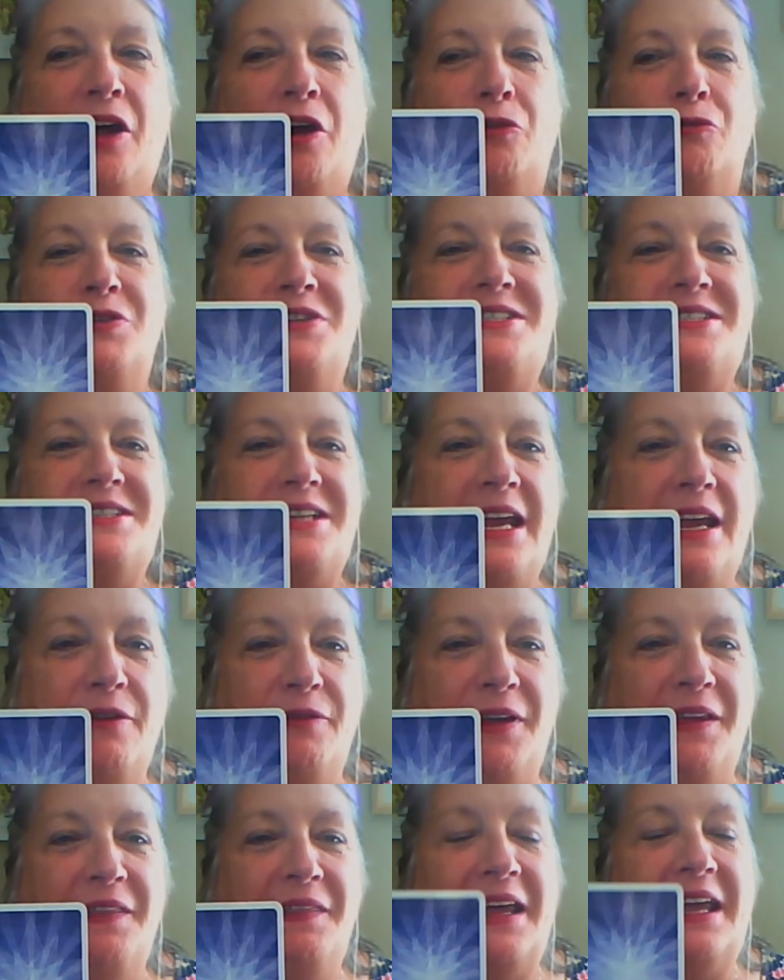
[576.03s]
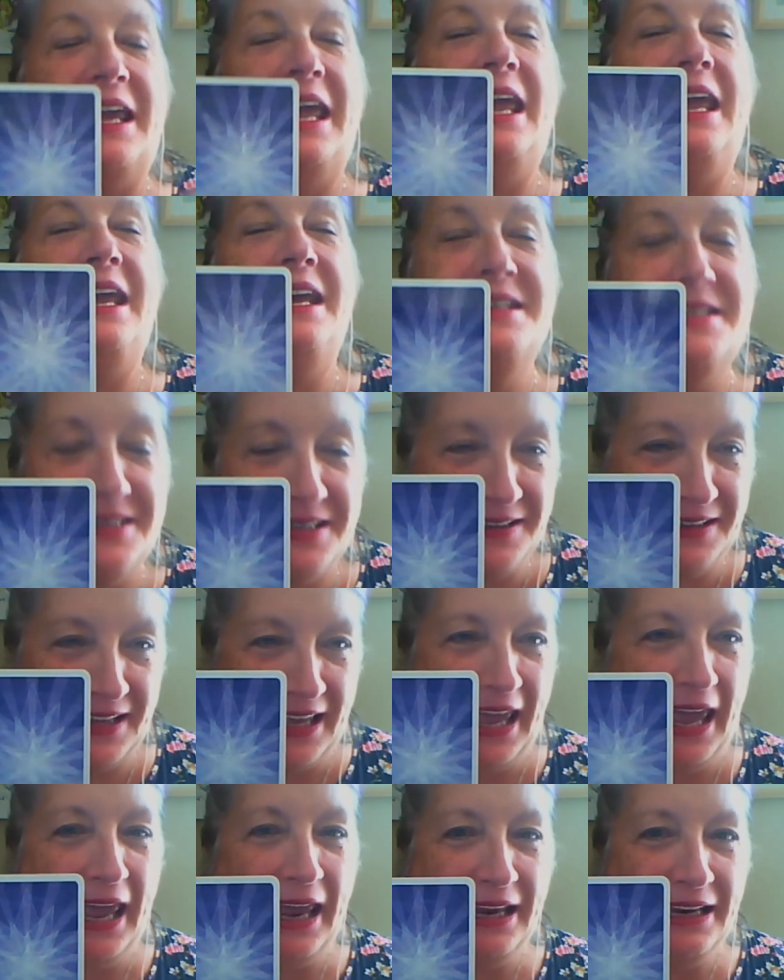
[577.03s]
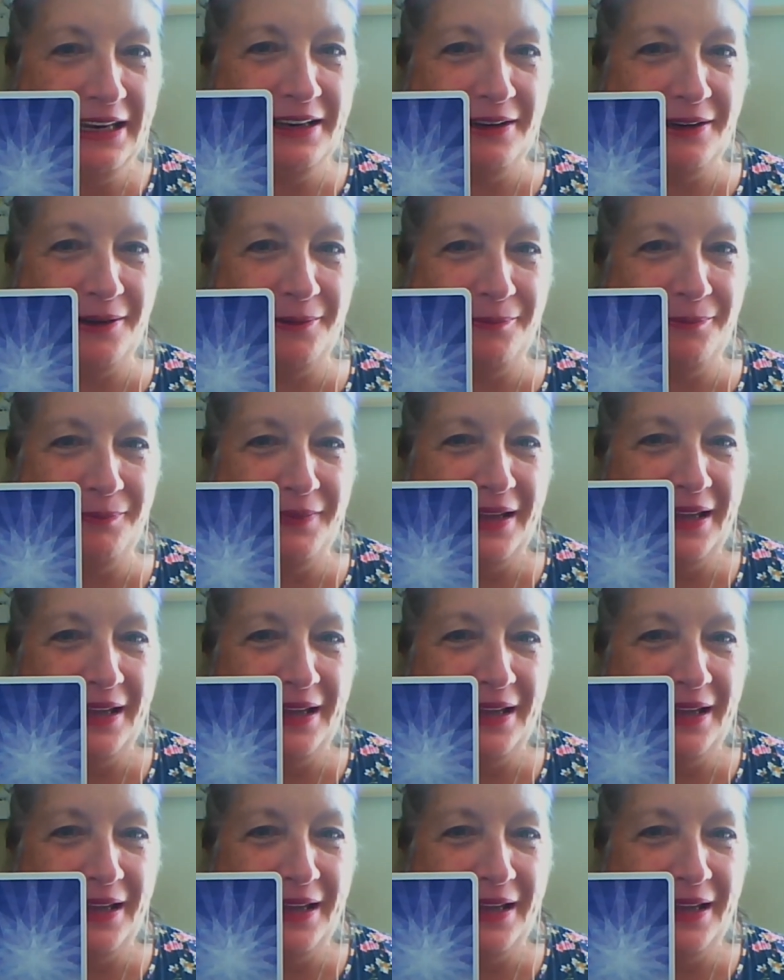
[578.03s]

receiving the keys to the kingdom.